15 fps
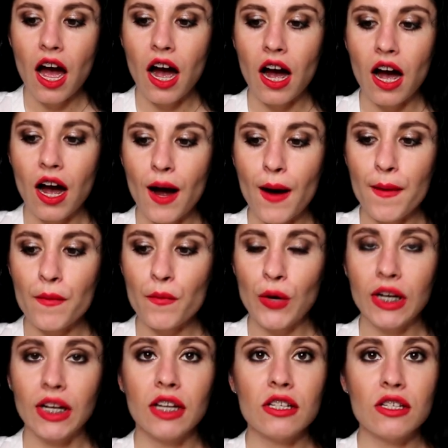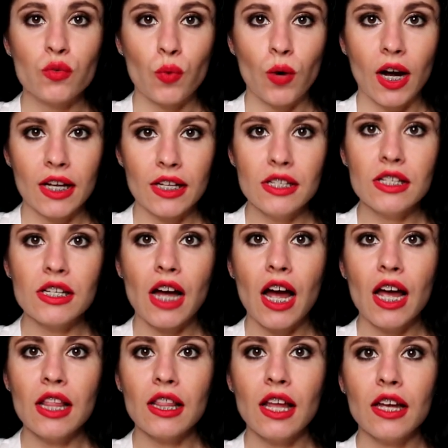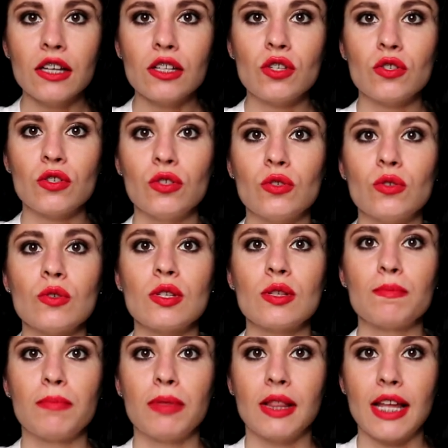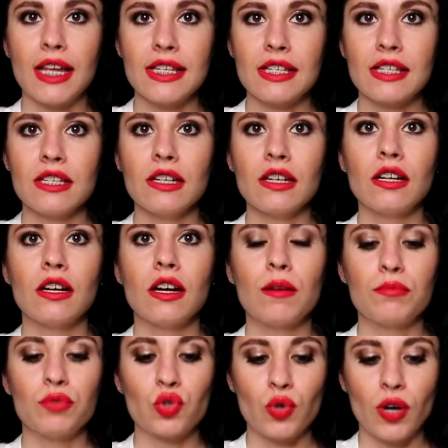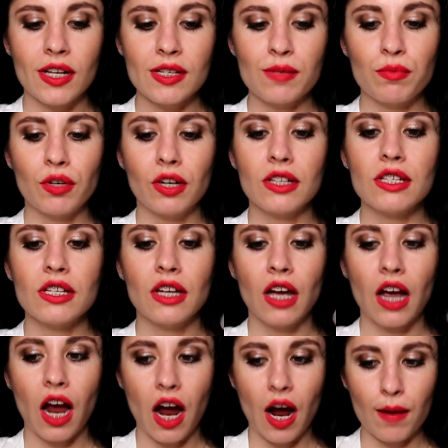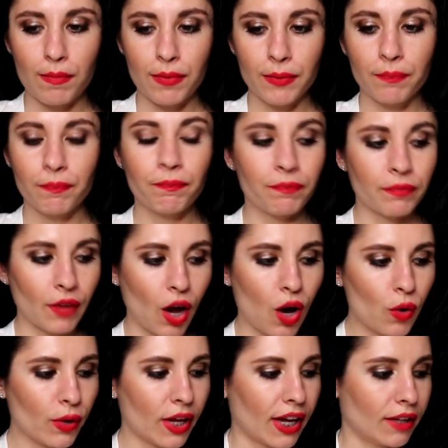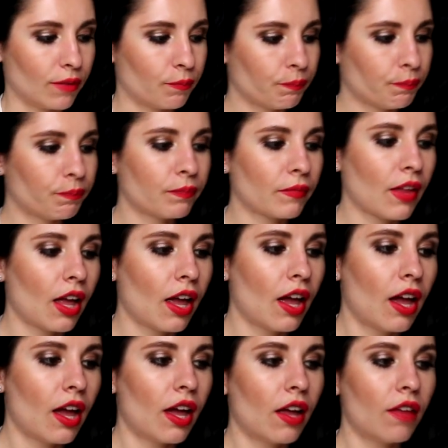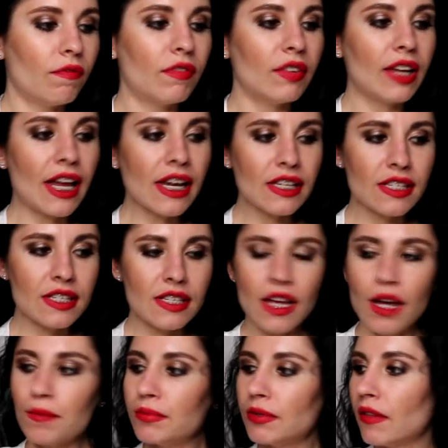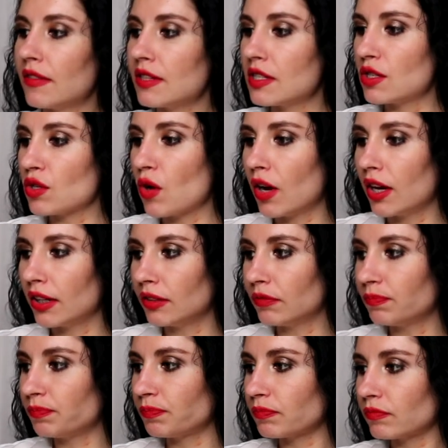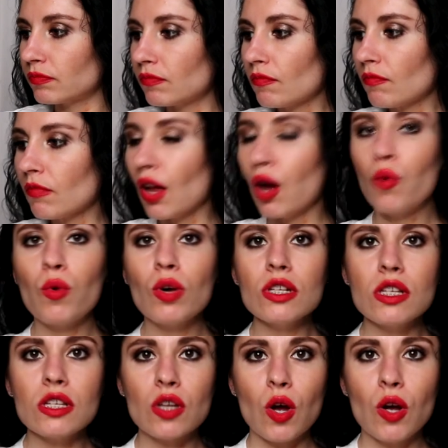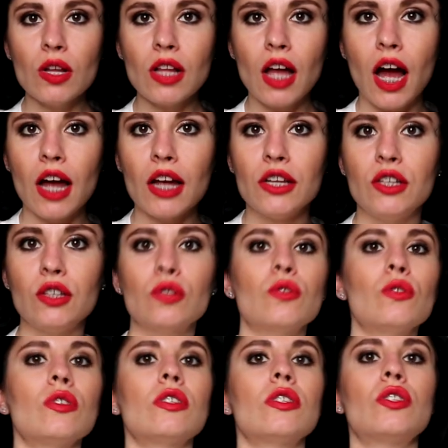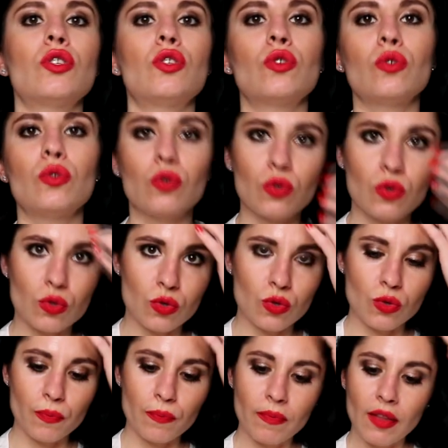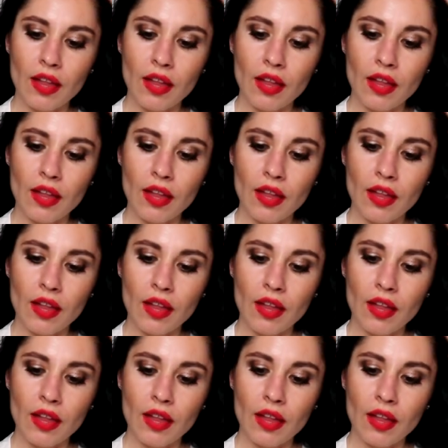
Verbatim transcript: uh, when I divide it, I like to use plastic transparent cup. Okay. The next step, the soil. What soil I use to